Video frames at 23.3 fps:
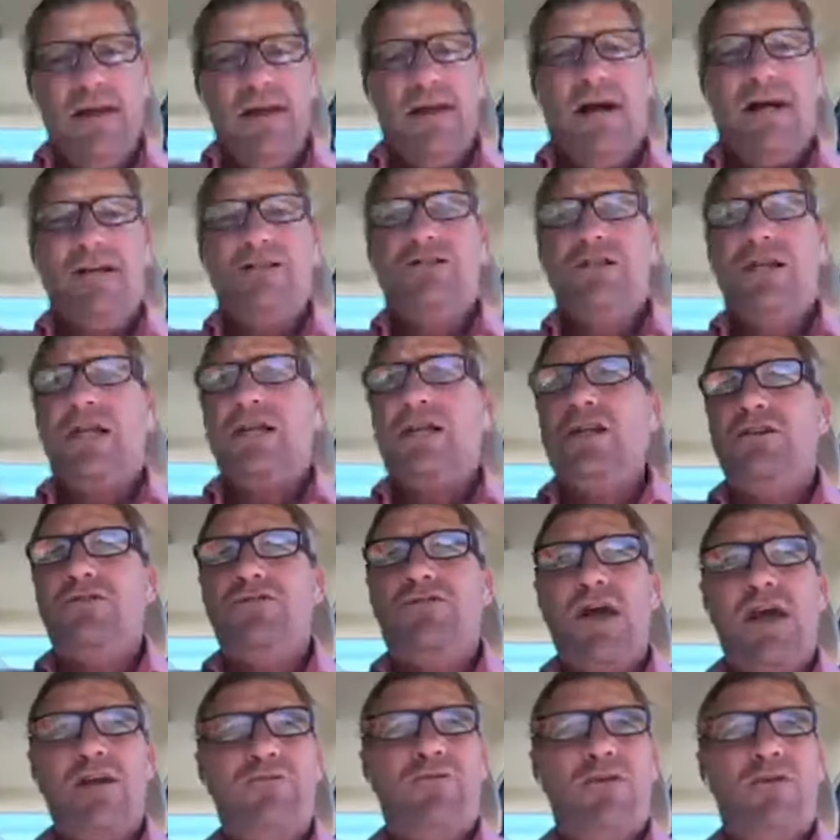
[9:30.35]
God said he's
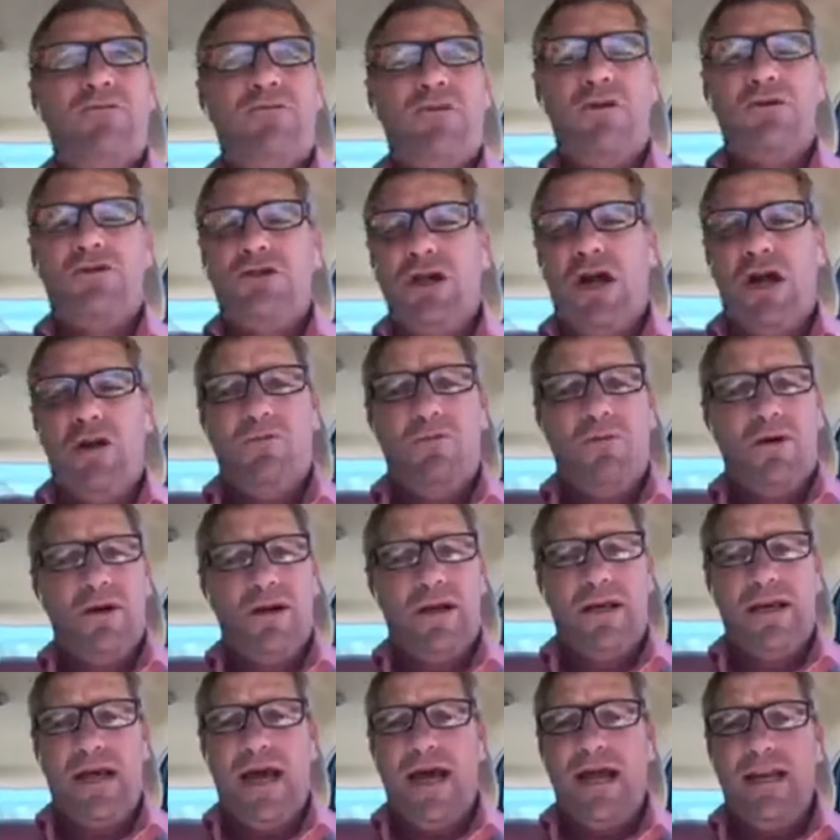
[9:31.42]
faithful in 1 John
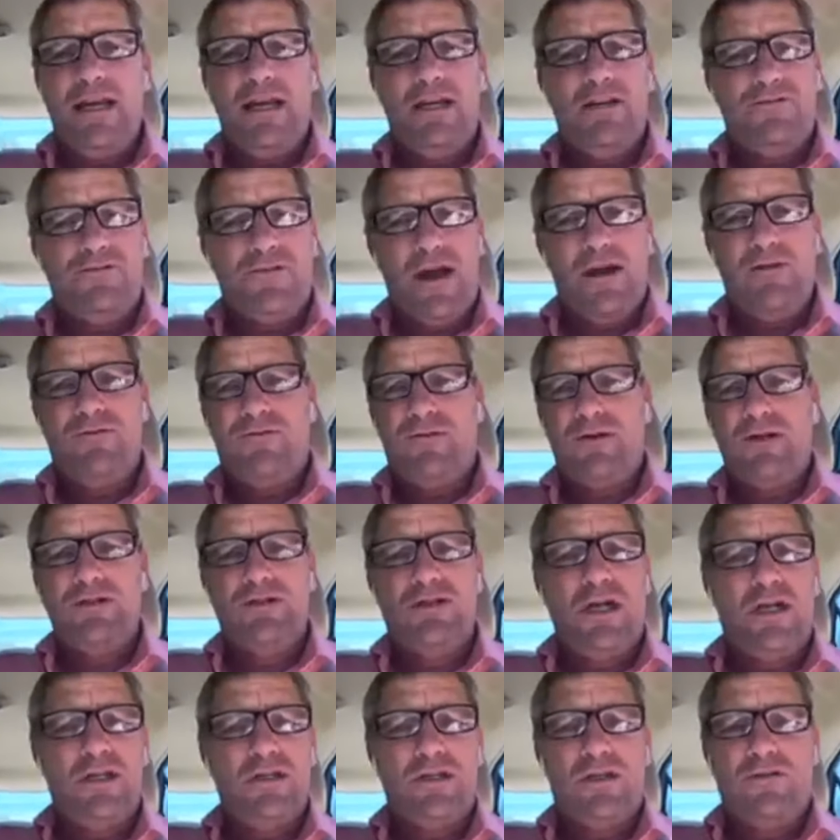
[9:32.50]
1 and 9. He's faithful
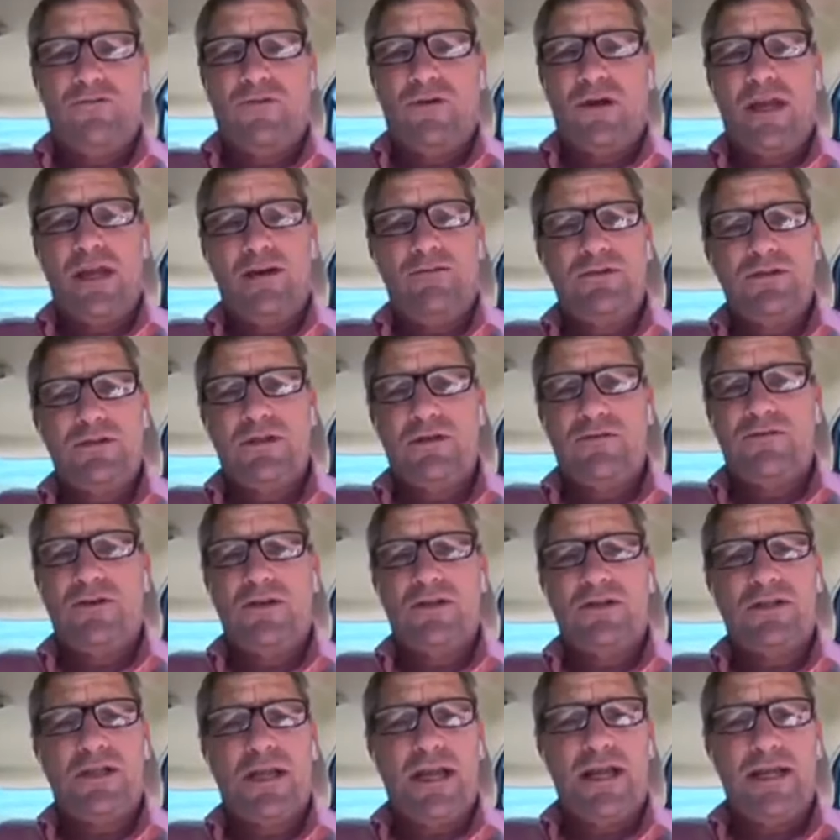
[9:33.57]
and just to forgive us of
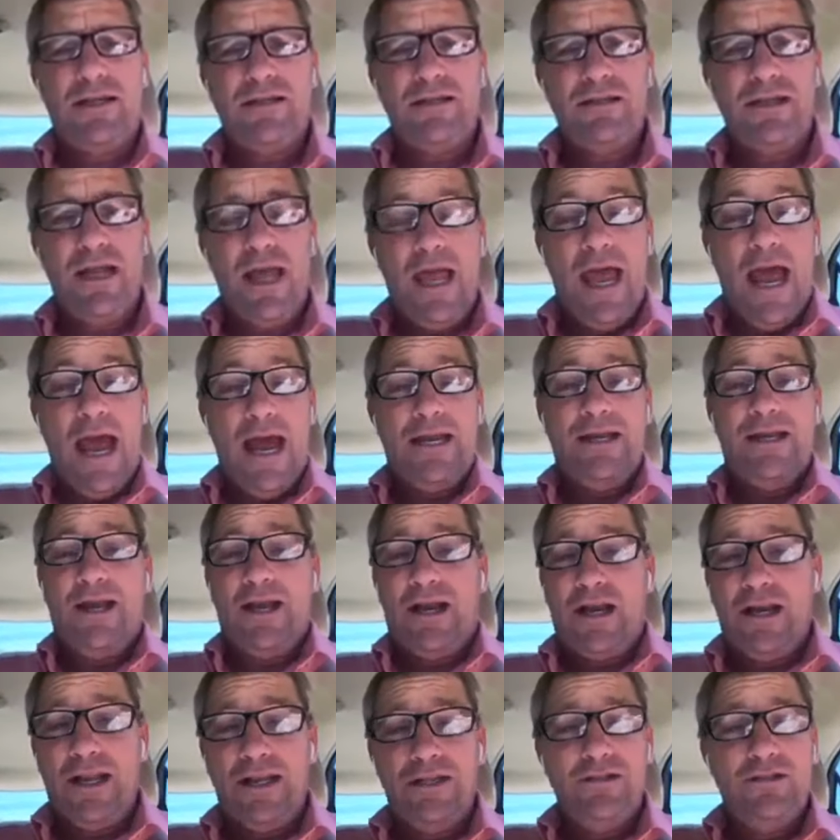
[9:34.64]
our sins and to
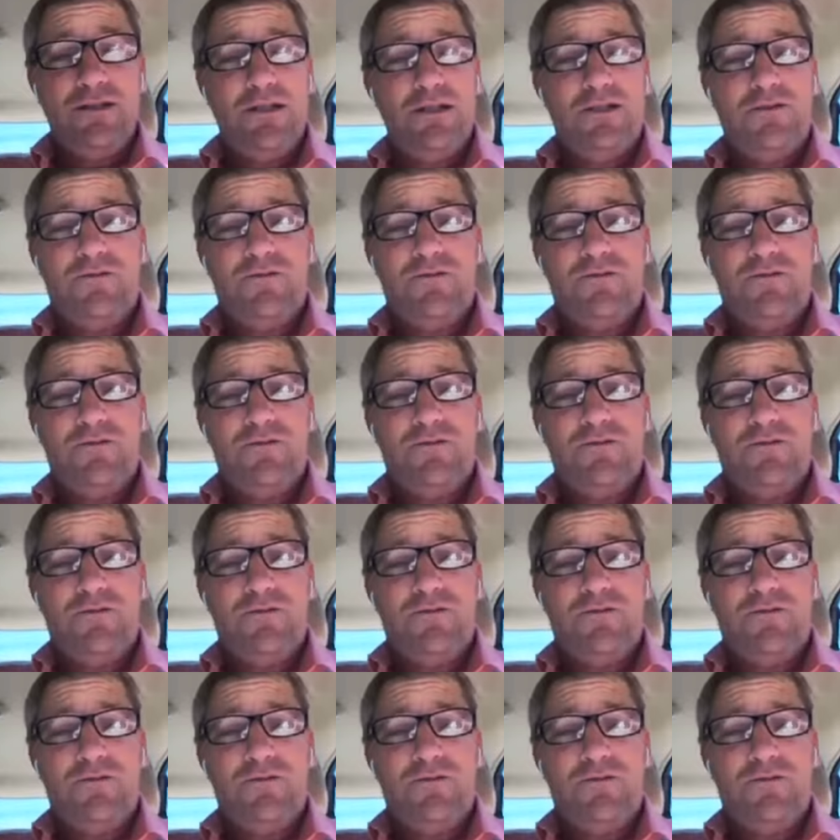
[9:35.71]
cleanse us